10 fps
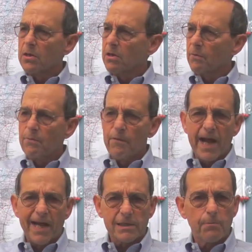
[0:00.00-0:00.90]
the
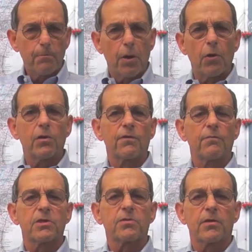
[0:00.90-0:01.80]
vast bulk of the
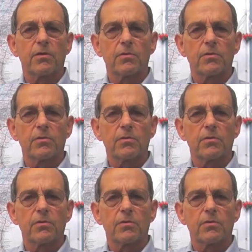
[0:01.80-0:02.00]
material